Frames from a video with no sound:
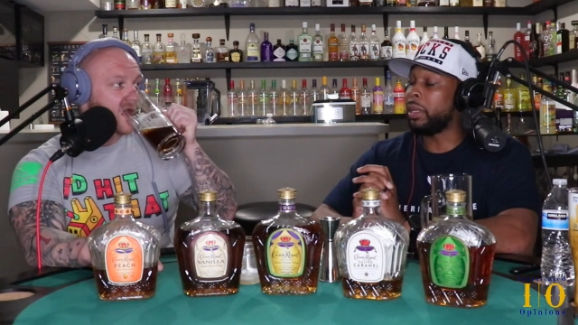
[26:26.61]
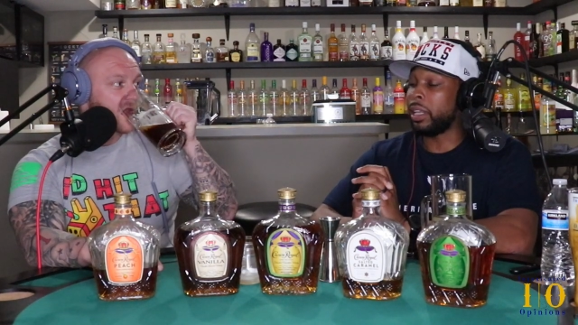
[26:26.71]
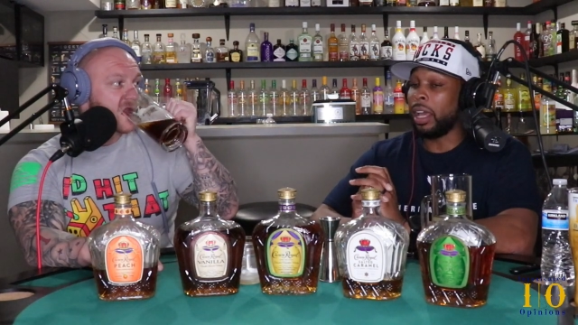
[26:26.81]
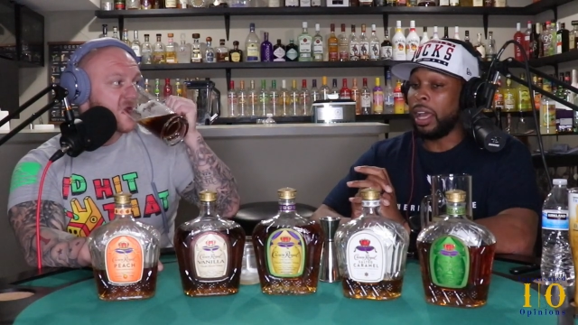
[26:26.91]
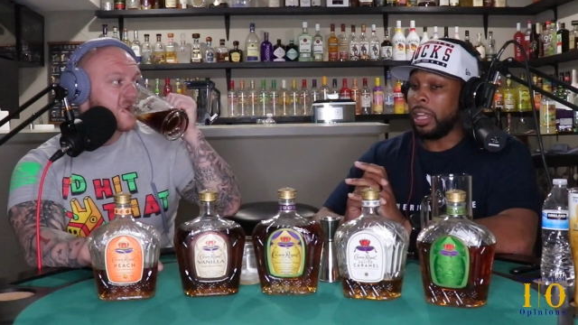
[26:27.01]
Speaker 1: But
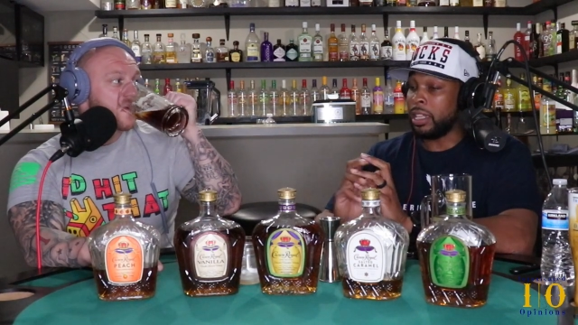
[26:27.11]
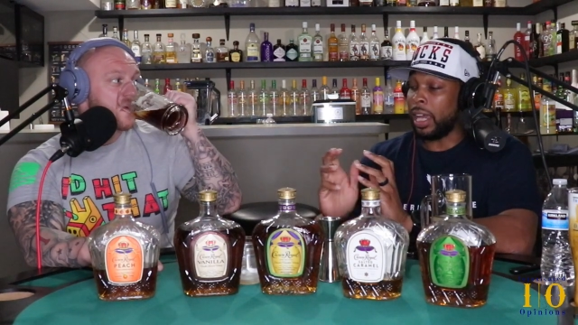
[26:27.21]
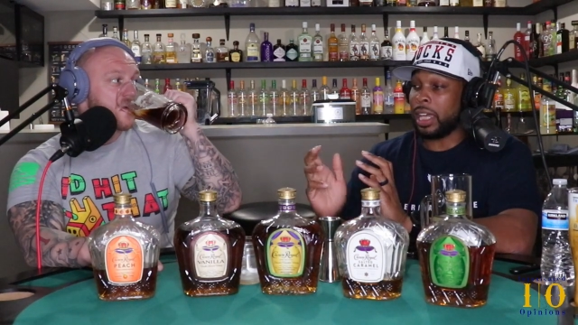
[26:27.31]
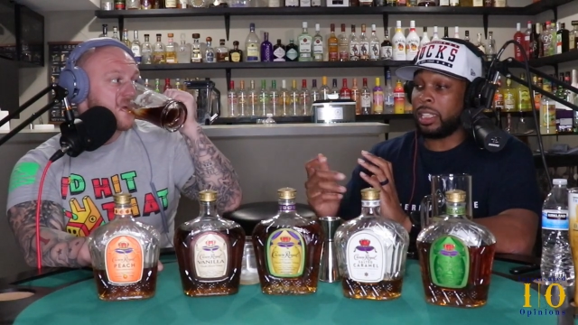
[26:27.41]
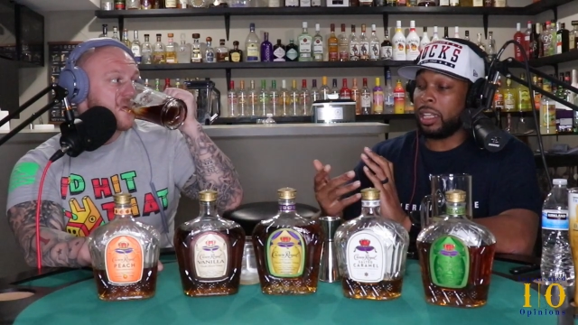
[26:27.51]

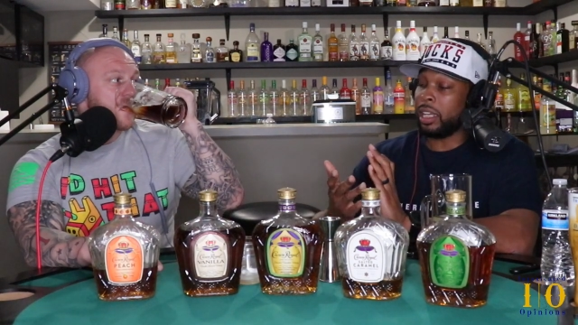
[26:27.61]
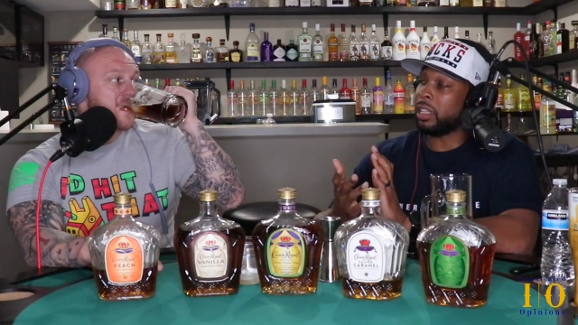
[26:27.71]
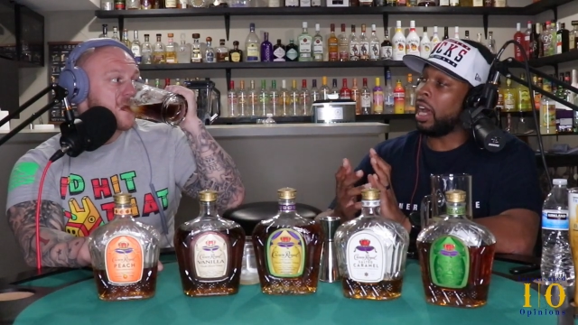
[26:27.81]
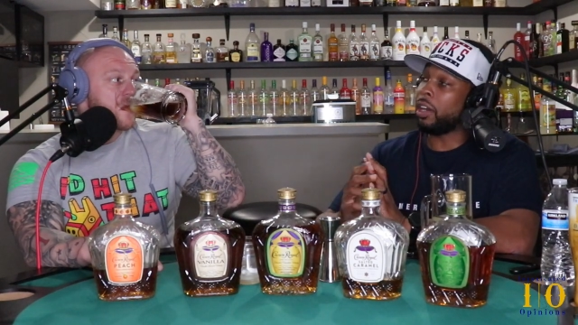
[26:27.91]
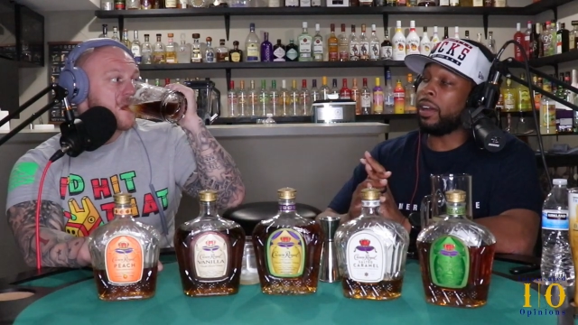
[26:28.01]
like I said, that
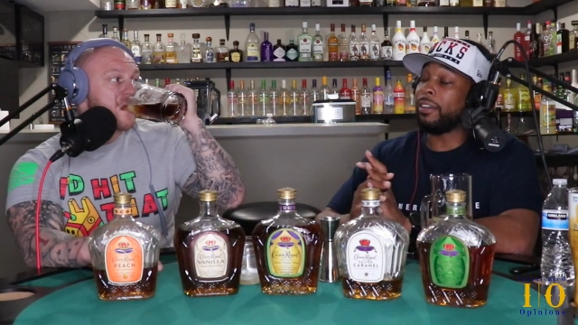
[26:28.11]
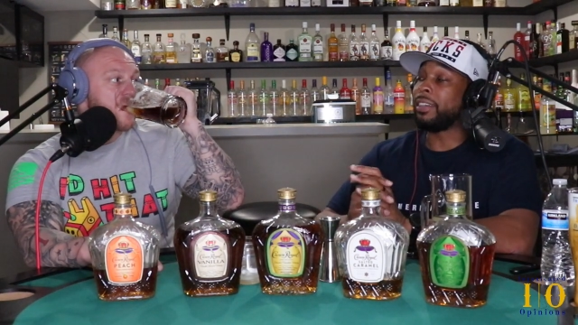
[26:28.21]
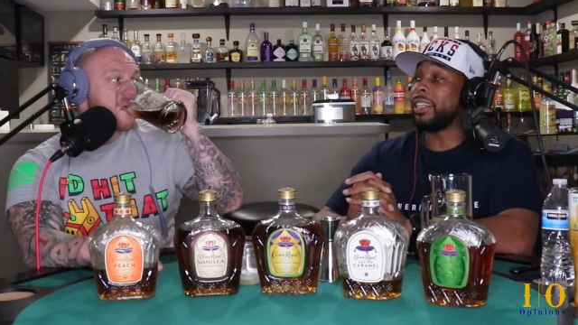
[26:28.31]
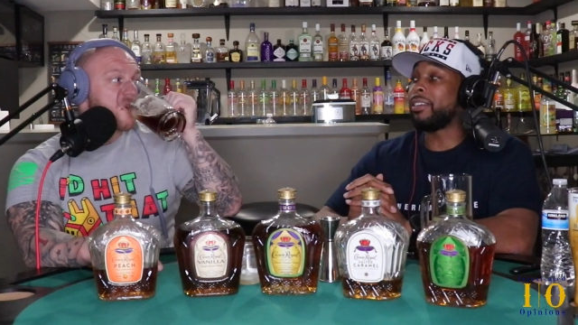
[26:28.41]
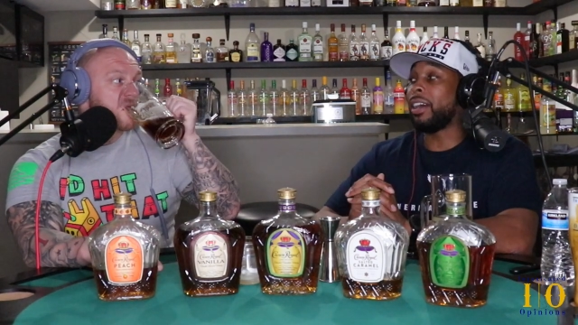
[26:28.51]
I don't have
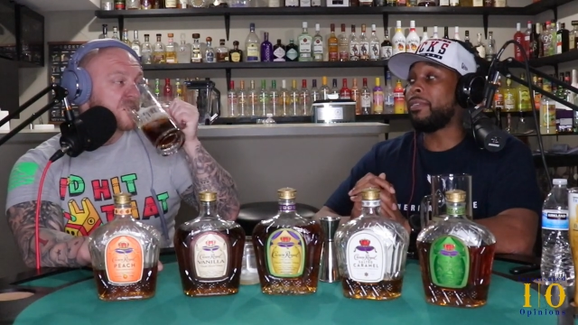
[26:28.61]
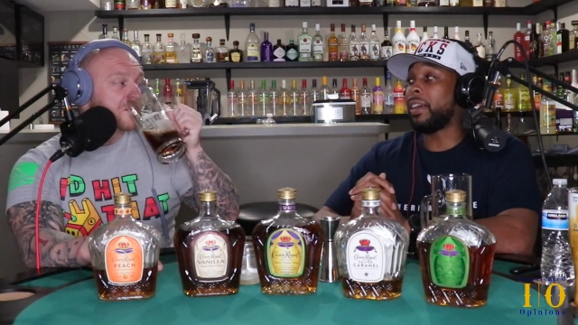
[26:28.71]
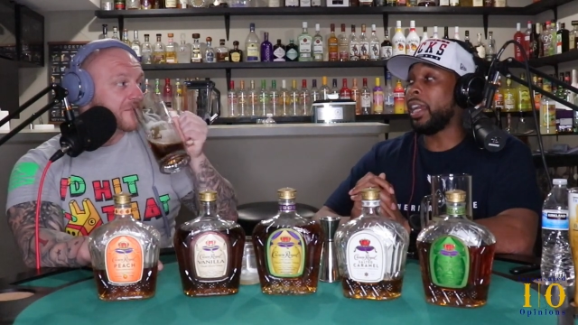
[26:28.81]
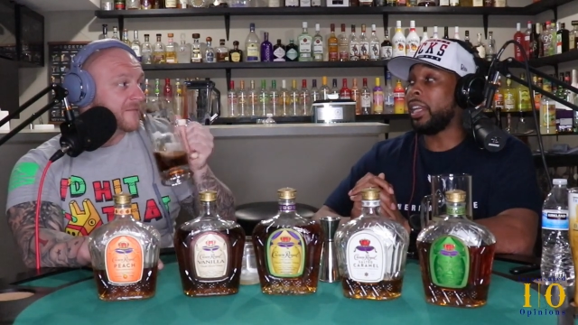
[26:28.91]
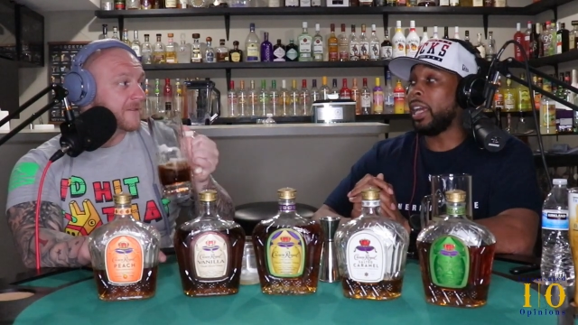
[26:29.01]
a, a
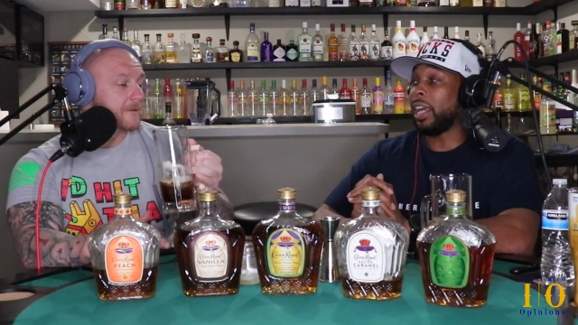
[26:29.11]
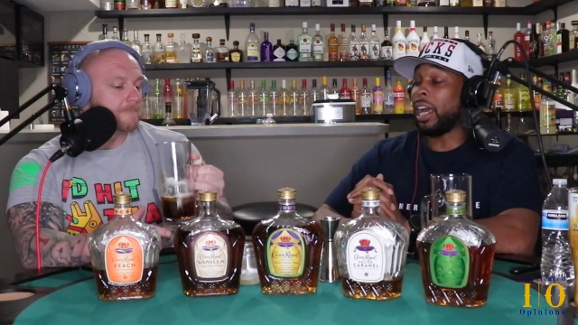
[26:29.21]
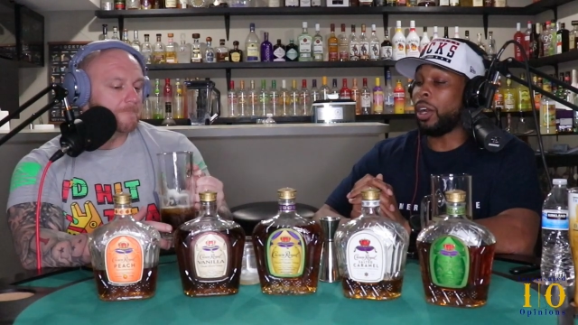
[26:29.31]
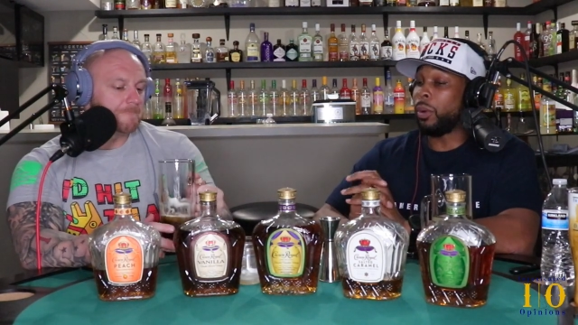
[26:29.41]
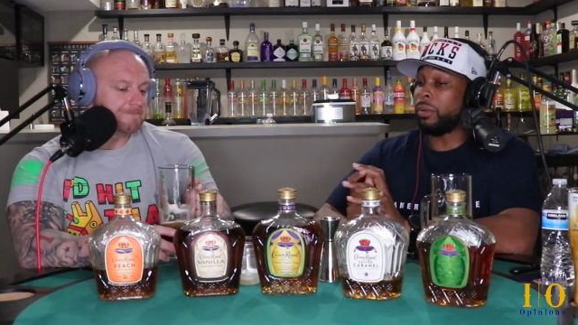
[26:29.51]
fight in that.
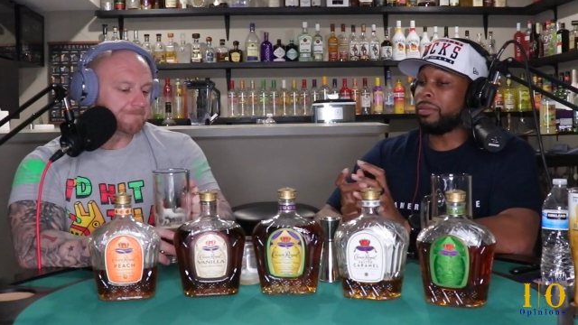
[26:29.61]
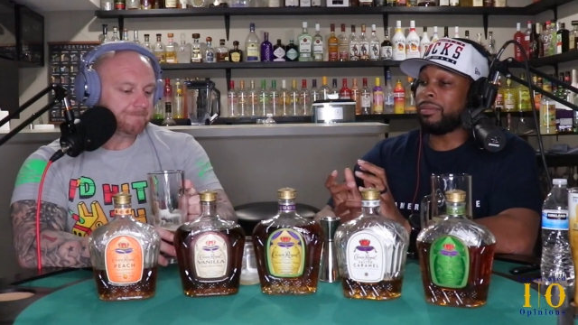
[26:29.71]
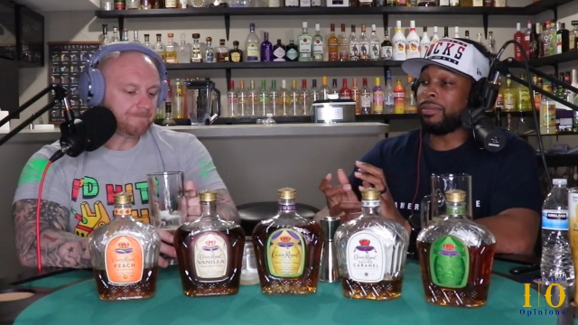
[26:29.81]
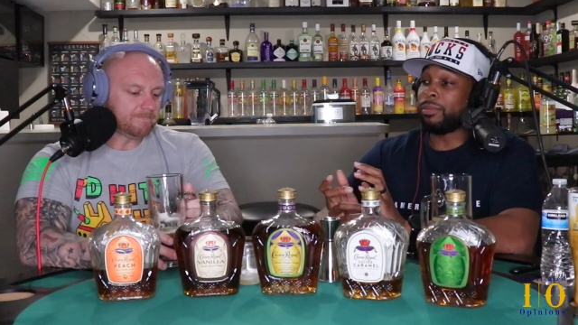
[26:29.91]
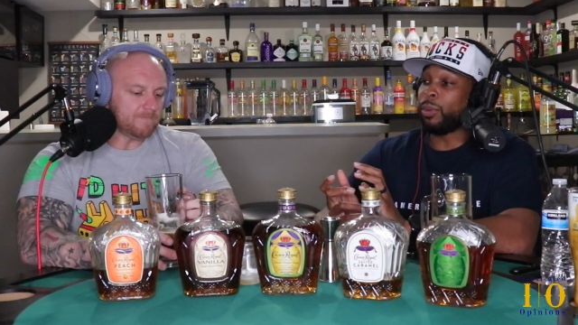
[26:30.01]
I don't
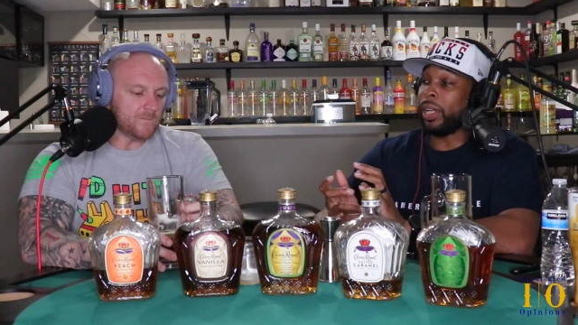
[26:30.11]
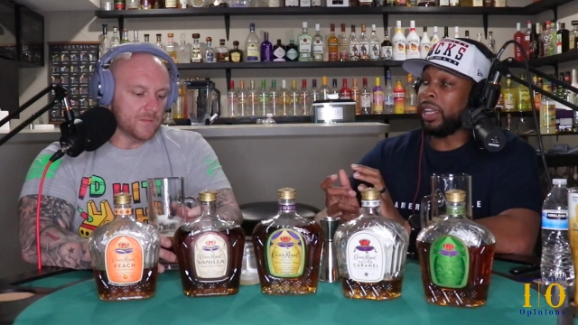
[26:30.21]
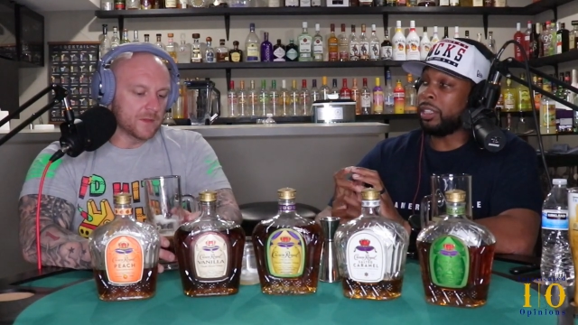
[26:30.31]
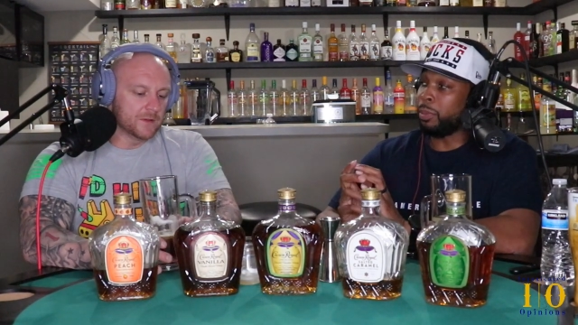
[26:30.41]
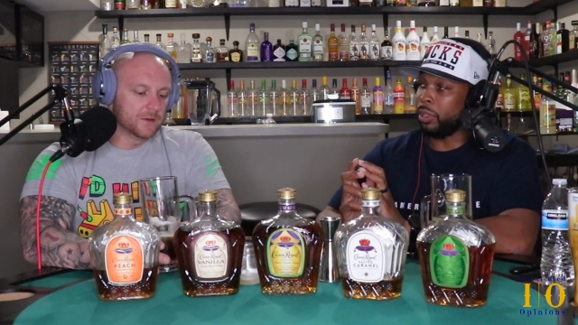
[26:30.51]

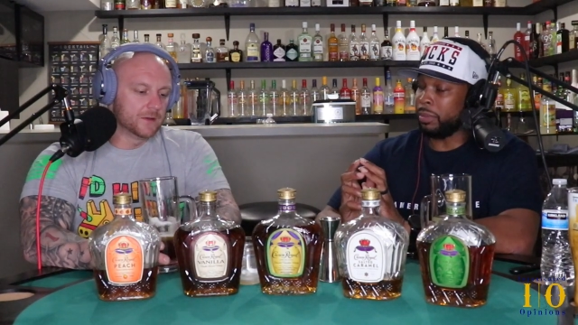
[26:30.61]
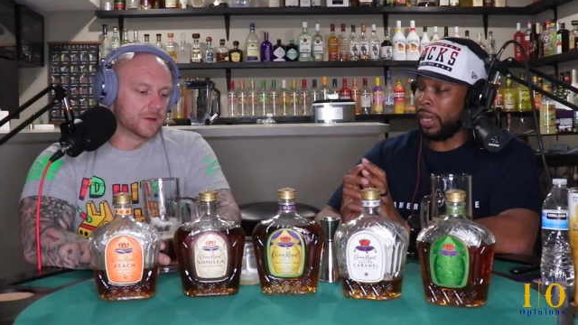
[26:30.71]
read sports